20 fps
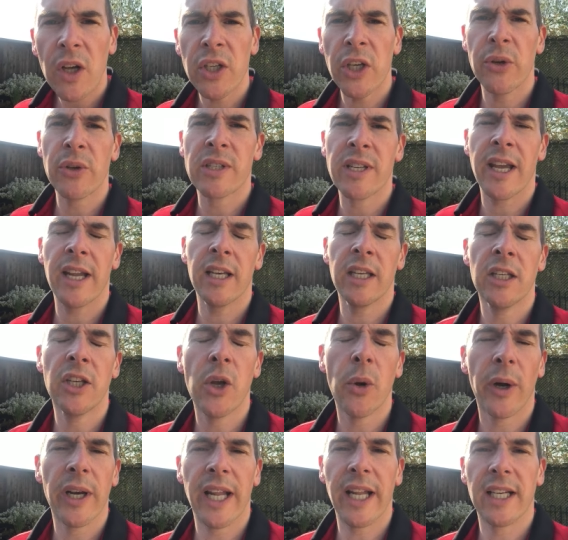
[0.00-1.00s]
knew,
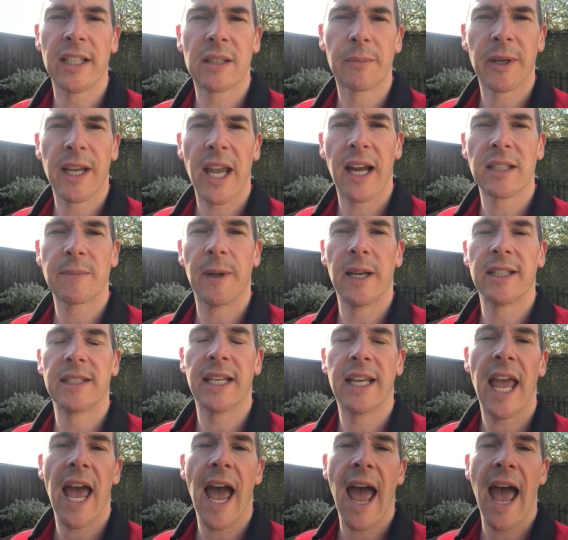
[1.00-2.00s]
knew I needed some
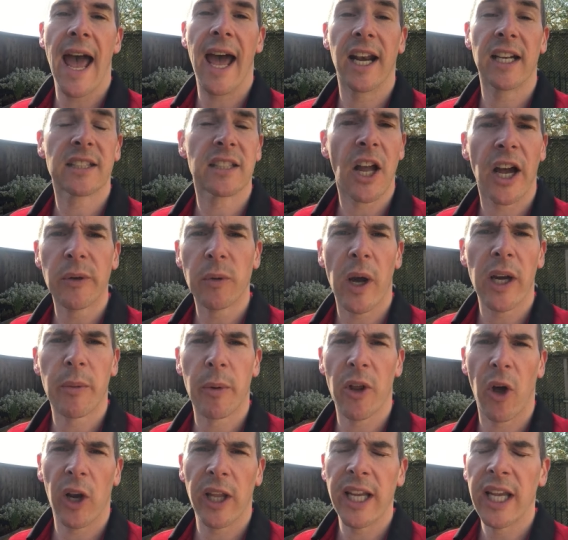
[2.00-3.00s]
accountability and I started working
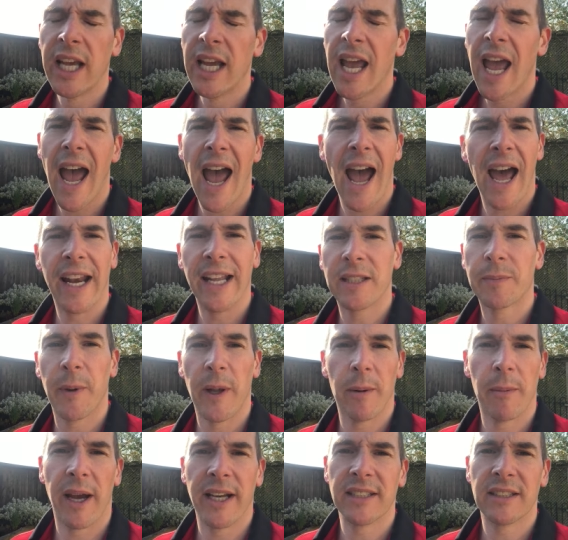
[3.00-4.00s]
with Ollie and it's
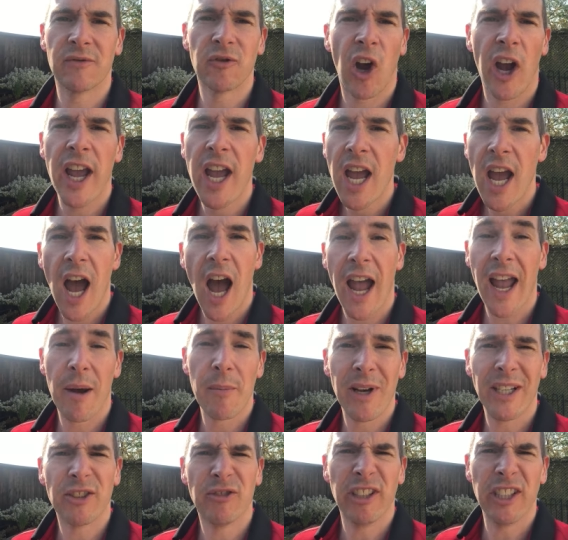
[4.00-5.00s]
been amazing, right? I
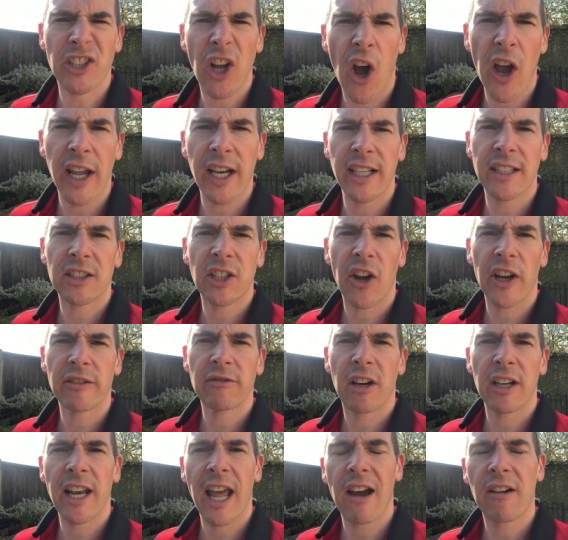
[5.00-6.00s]
am literally dying
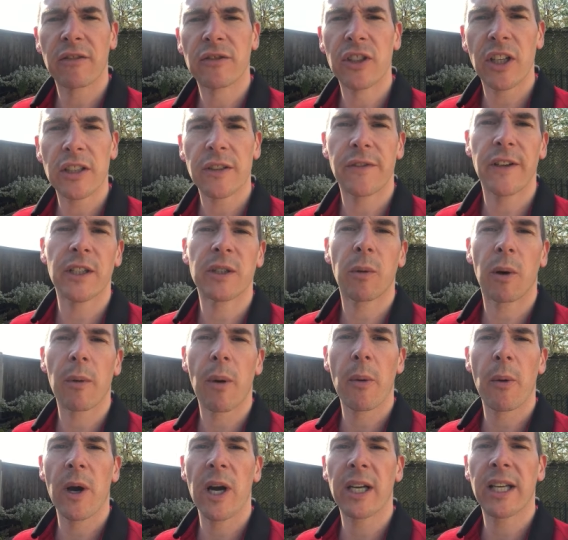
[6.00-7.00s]
inside right now. I've just finished one
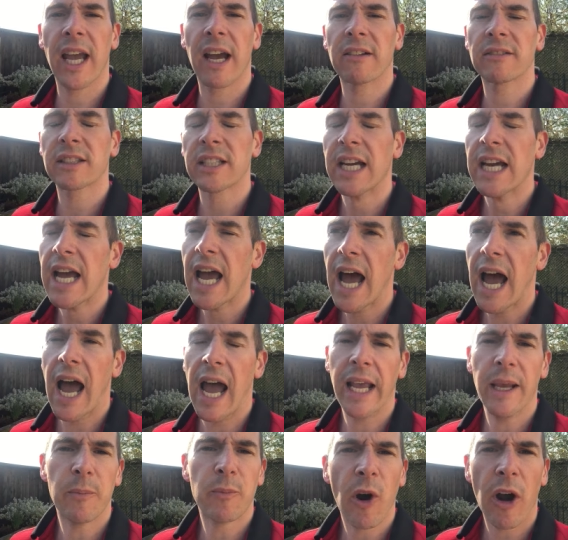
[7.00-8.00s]
of my workouts.
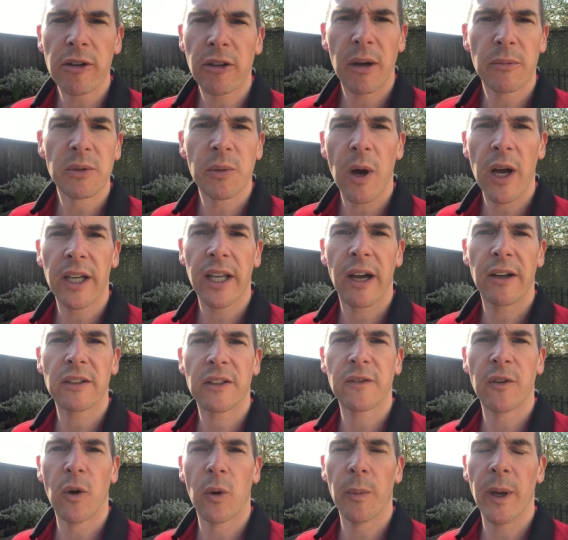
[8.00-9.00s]
Uh, he programs
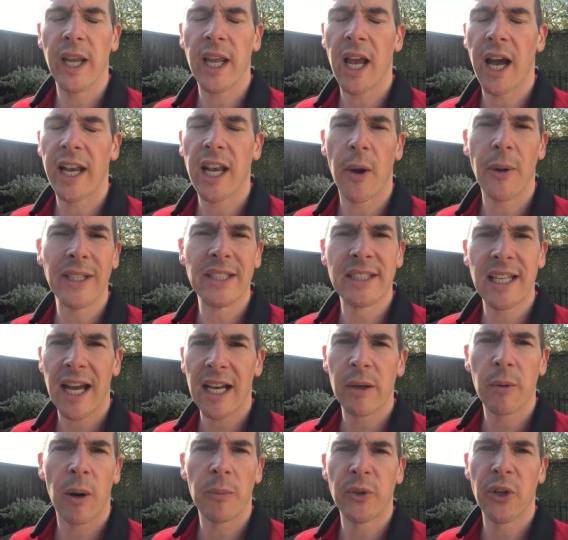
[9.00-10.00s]
workouts for me. I know
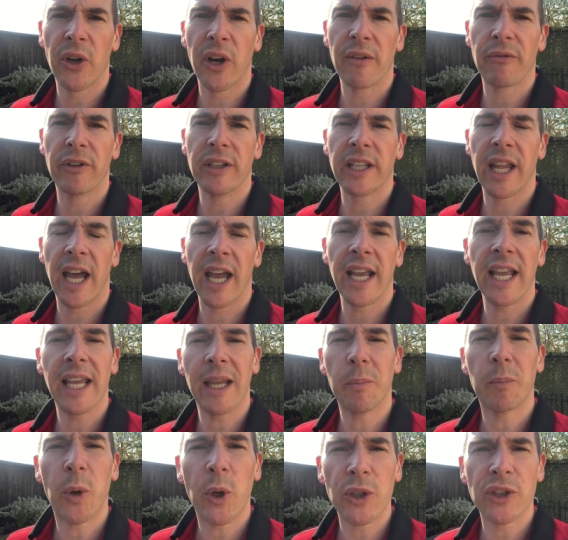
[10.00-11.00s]
exactly what I'm doing every day.
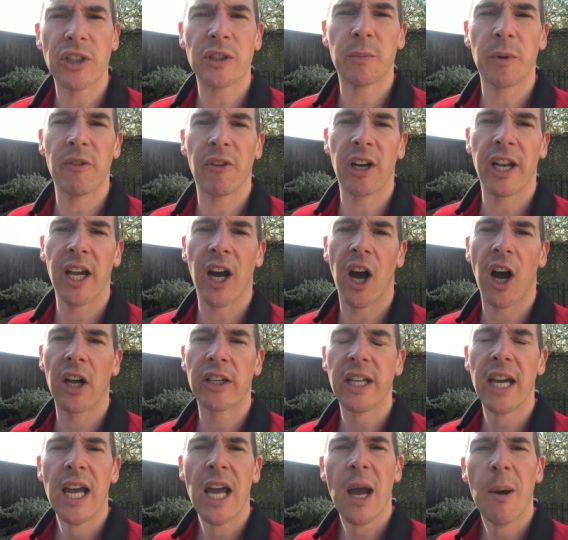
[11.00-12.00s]
He pushes me really hard.